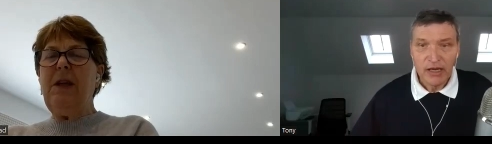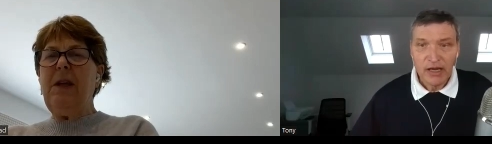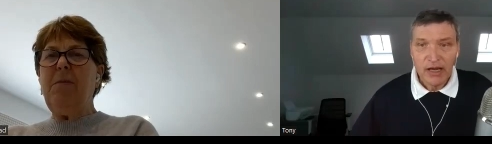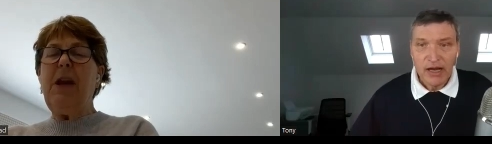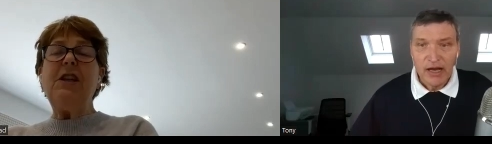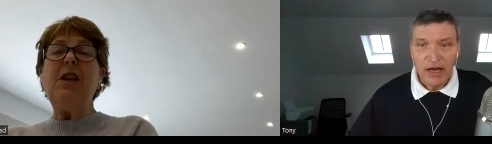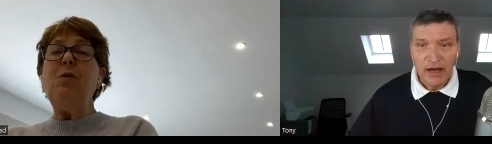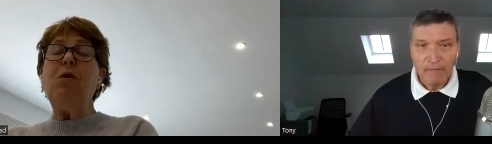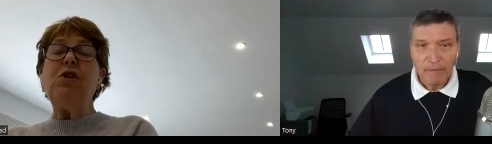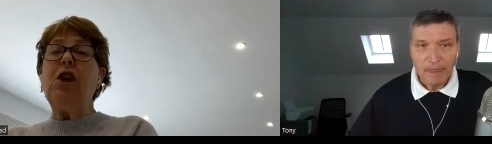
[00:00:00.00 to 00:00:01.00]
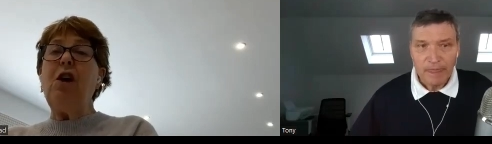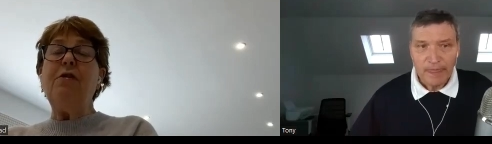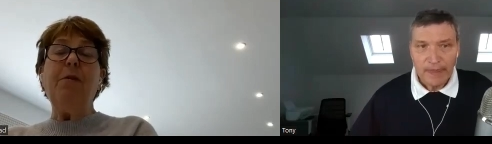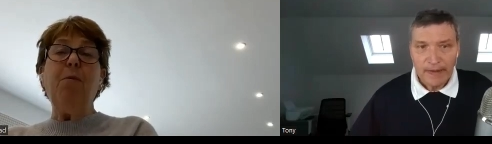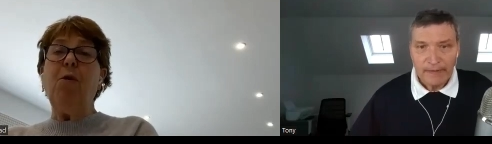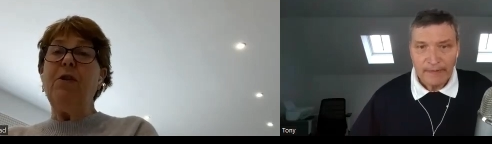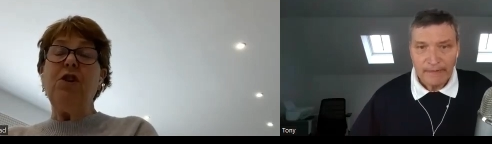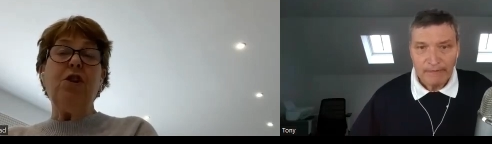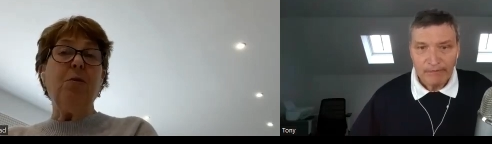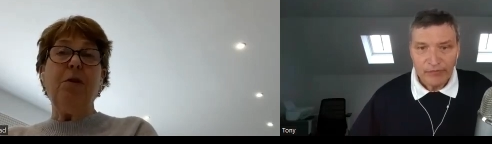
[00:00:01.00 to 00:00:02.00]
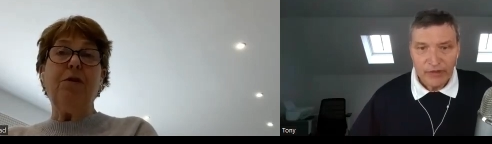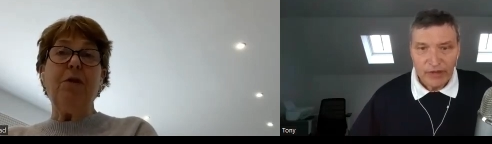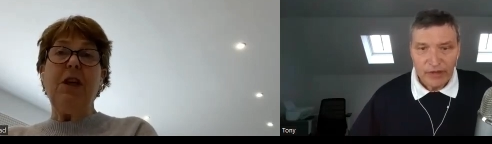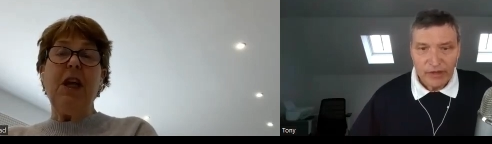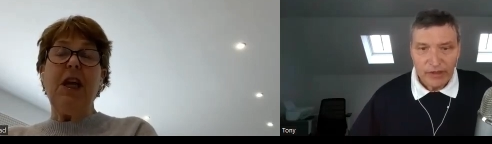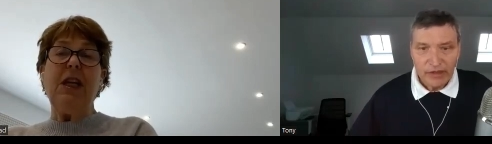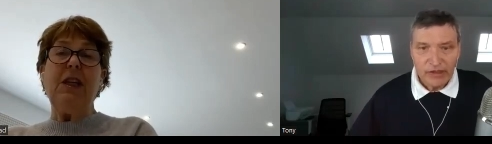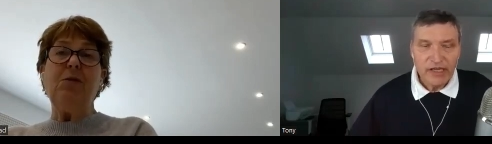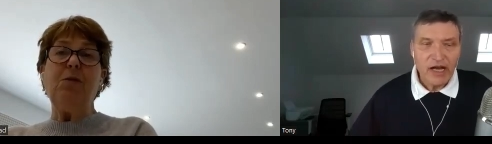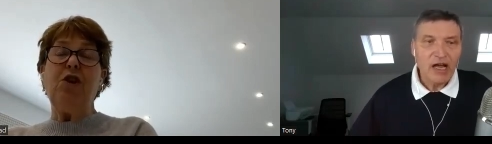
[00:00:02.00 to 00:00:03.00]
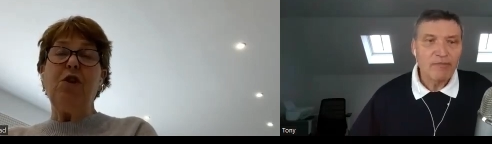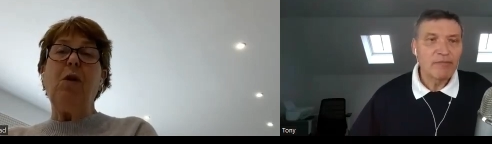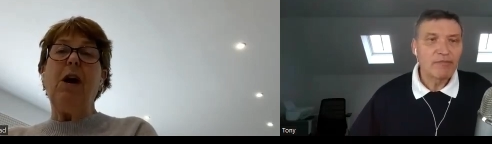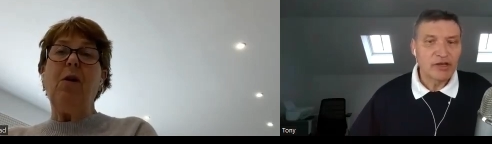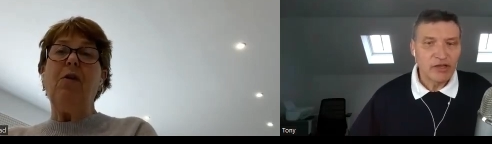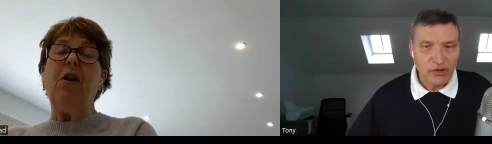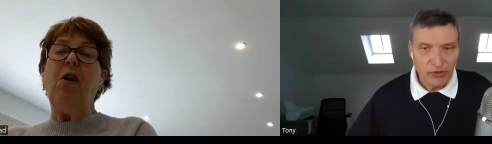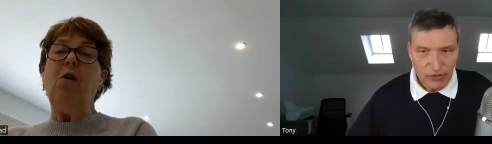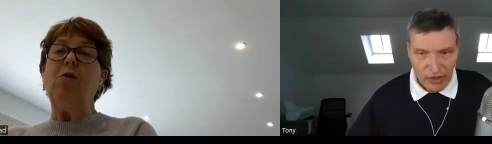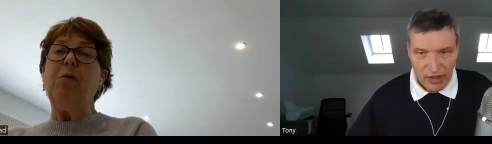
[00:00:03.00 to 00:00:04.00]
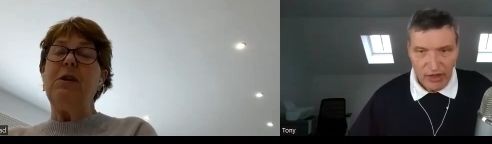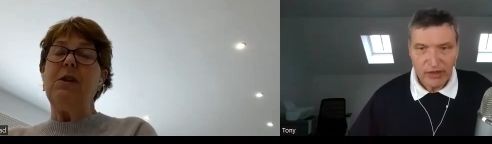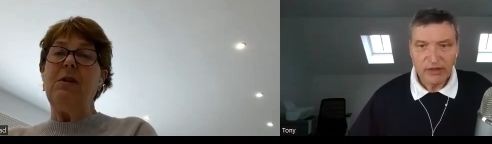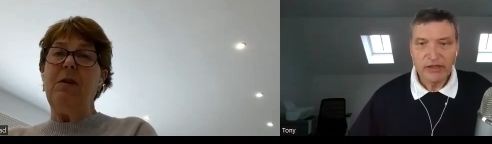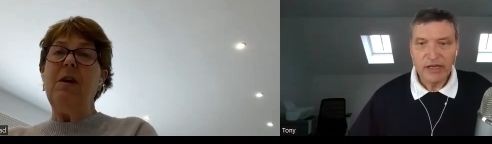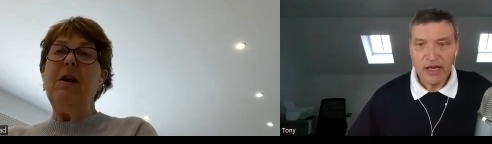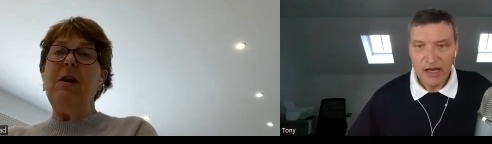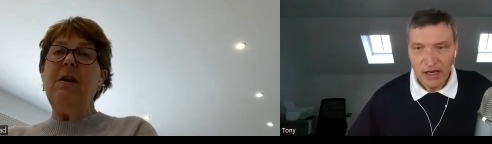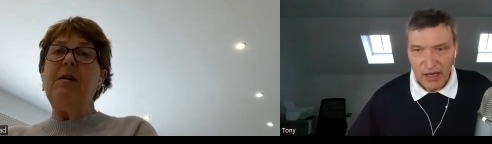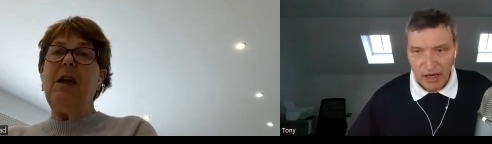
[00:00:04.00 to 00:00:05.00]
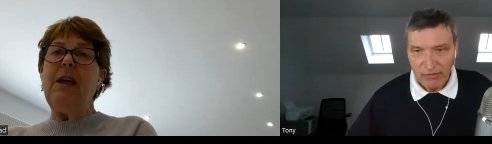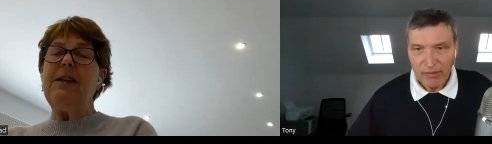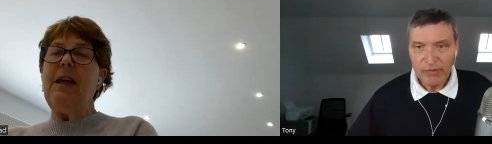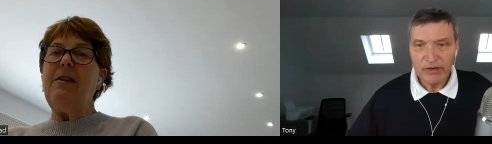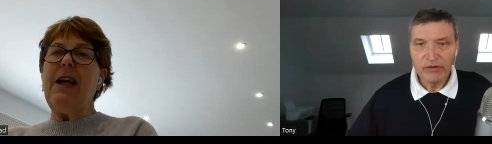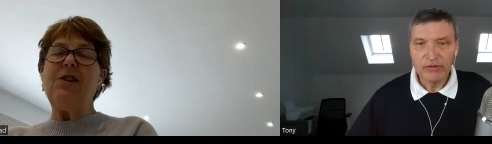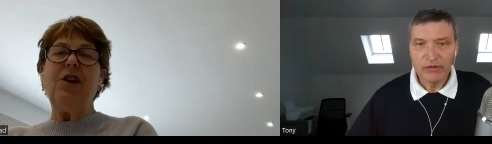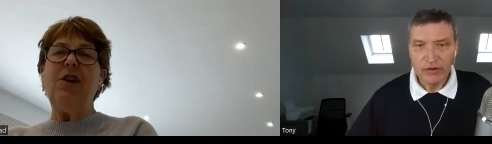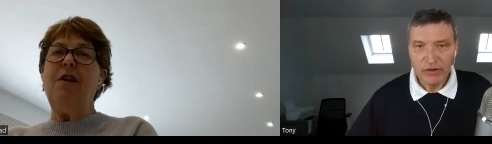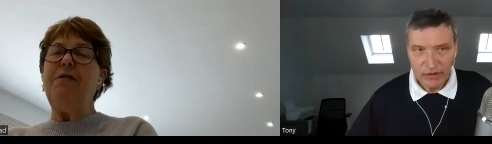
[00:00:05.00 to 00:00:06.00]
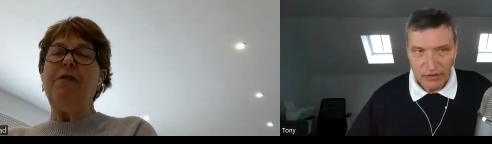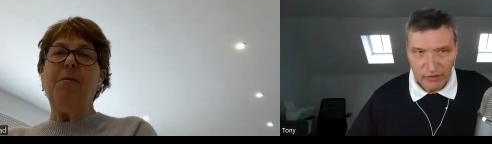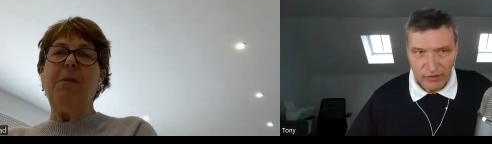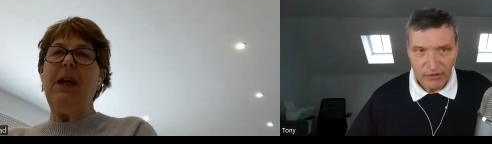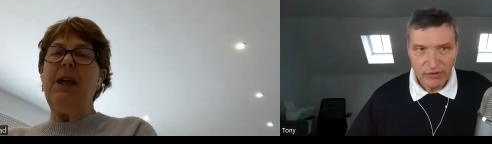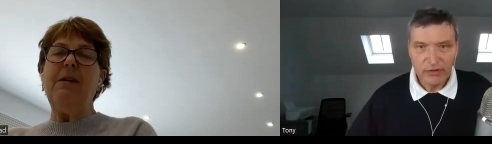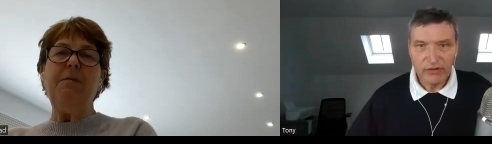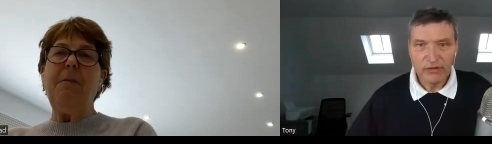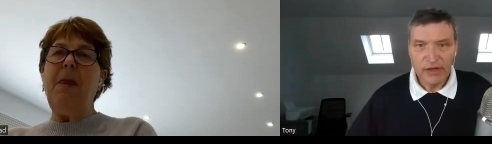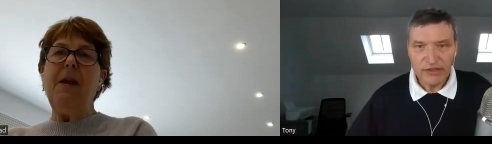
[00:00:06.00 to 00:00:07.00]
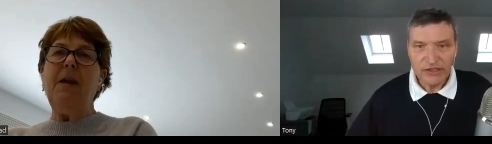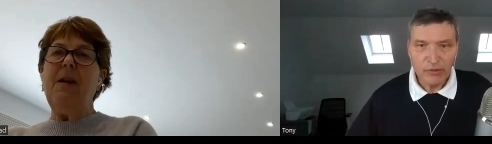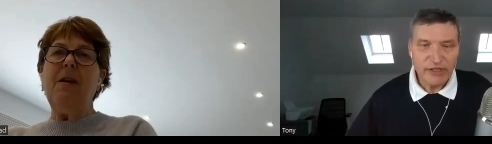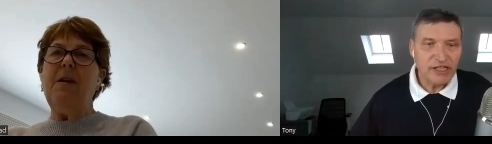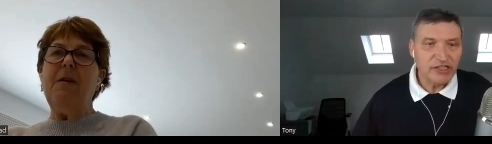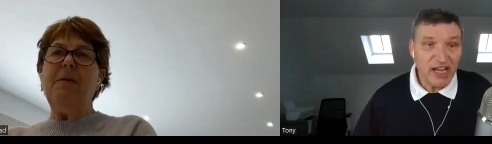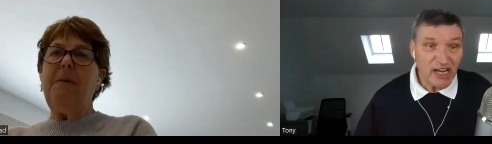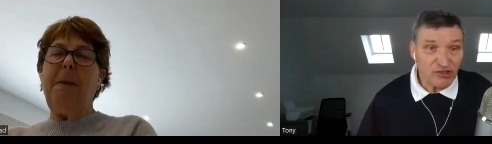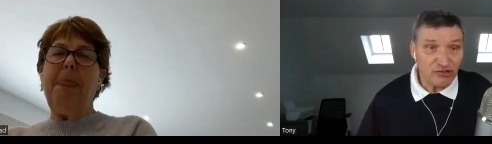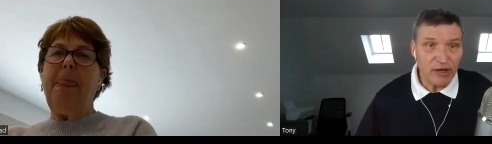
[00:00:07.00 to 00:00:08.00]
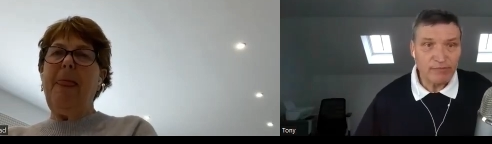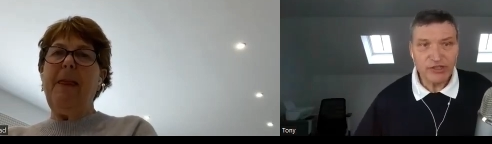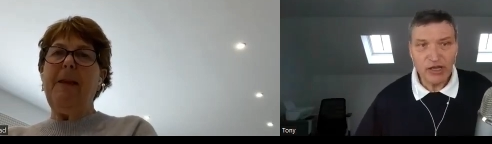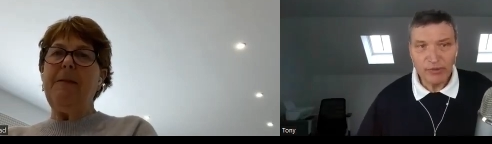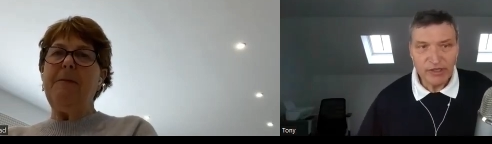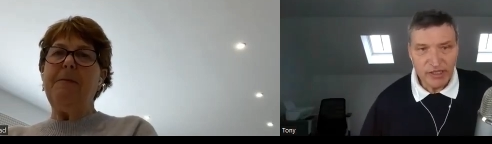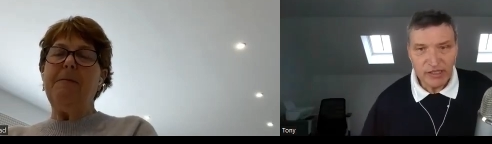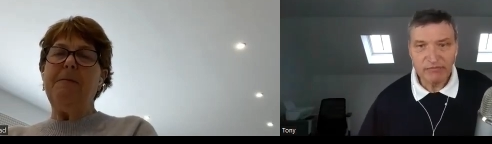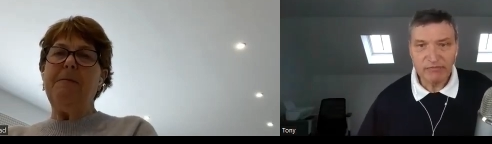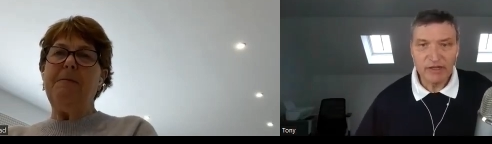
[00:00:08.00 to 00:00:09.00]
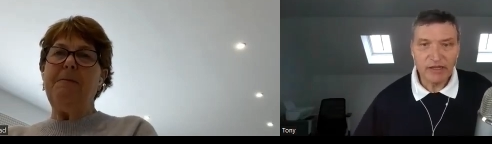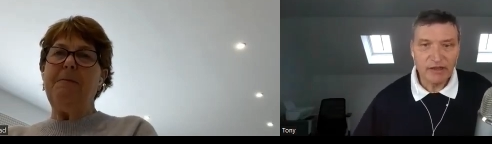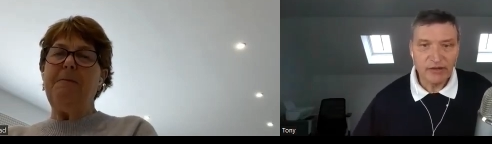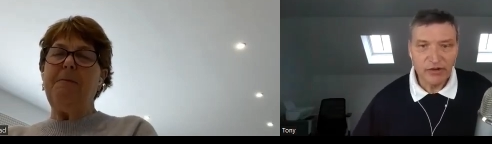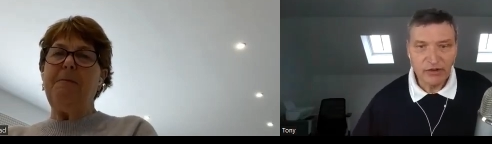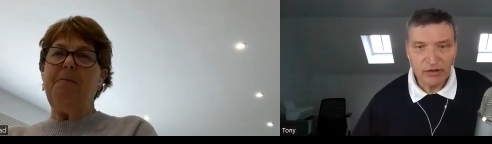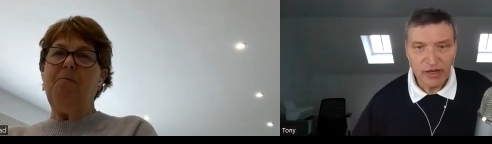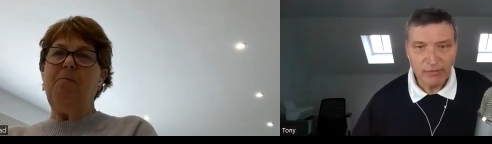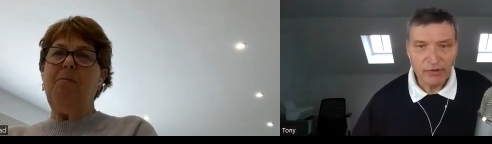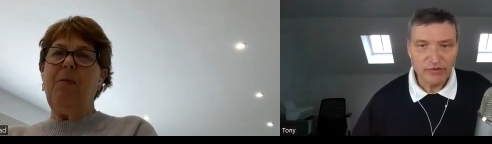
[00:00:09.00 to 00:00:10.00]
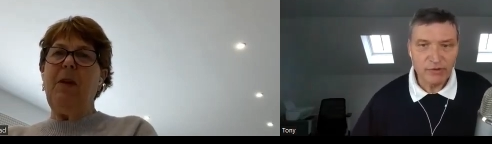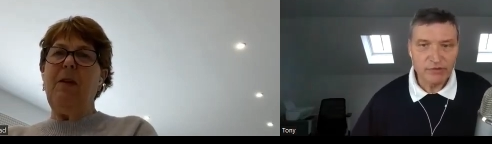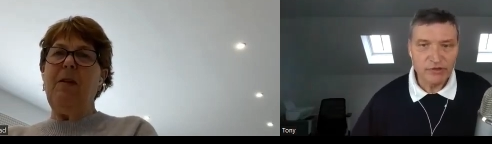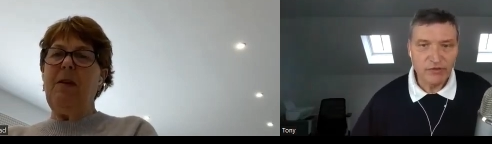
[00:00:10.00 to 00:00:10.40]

Speaker 1: yeah well i didn't want to go for more than two or three days yeah i remember on the whole we
Speaker 2: yeah i, I said that's you,
Speaker 1: enough for me
Speaker 2: yeah so we did day trips and we did you know a couple of trips